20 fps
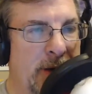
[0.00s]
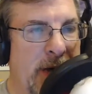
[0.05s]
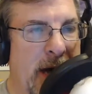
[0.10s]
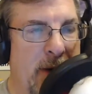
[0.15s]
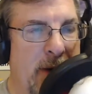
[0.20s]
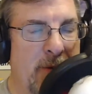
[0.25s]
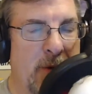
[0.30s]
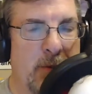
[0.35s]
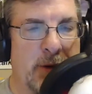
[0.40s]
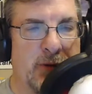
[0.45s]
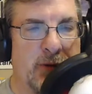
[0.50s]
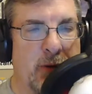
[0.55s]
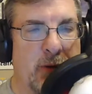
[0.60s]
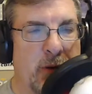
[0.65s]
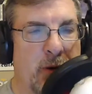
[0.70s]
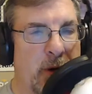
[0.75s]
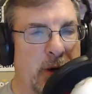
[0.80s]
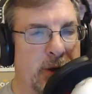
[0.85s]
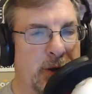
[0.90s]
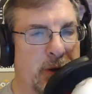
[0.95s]
Chat room is
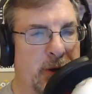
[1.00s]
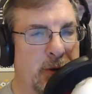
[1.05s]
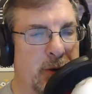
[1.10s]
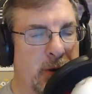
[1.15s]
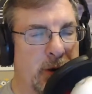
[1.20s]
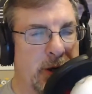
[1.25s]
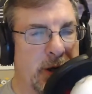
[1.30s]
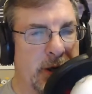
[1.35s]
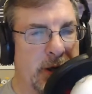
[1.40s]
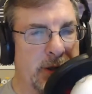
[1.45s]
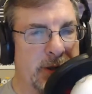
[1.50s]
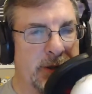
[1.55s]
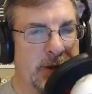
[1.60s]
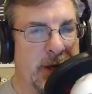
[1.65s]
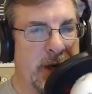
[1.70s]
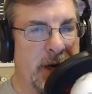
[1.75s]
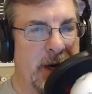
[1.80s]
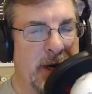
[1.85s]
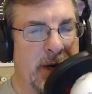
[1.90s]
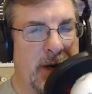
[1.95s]
always cool, because
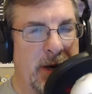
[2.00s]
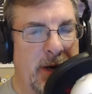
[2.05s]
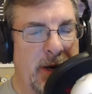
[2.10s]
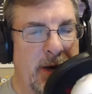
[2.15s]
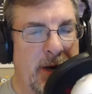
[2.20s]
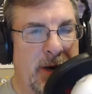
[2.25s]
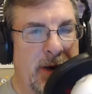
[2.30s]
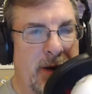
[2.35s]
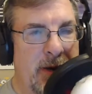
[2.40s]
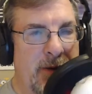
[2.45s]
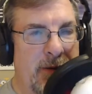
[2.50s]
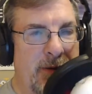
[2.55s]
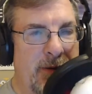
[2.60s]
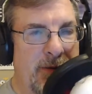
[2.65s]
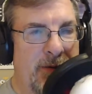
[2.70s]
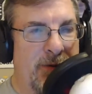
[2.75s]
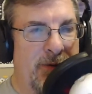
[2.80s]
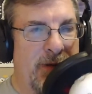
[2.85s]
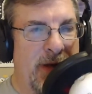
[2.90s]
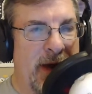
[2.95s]

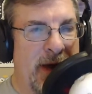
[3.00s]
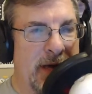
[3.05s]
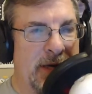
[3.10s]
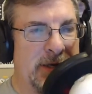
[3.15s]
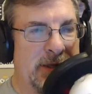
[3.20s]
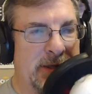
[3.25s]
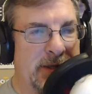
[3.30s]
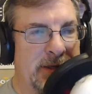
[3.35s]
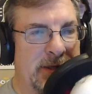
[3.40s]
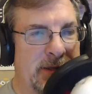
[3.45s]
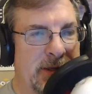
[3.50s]
they